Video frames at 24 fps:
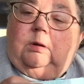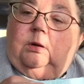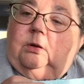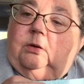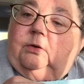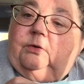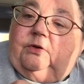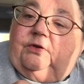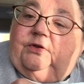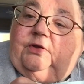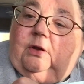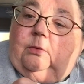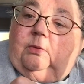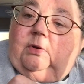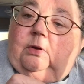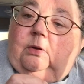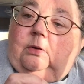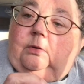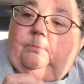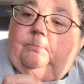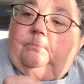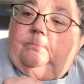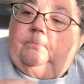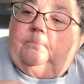and sew it
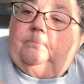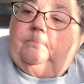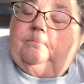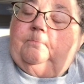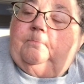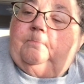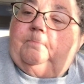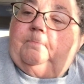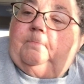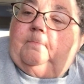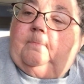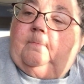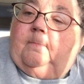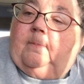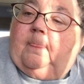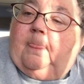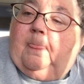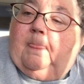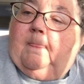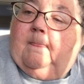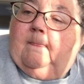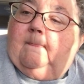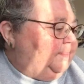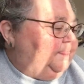on.
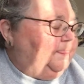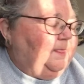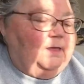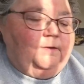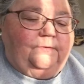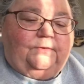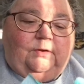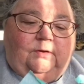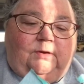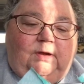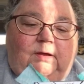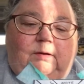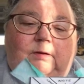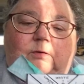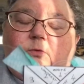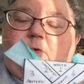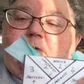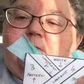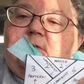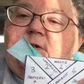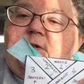So now all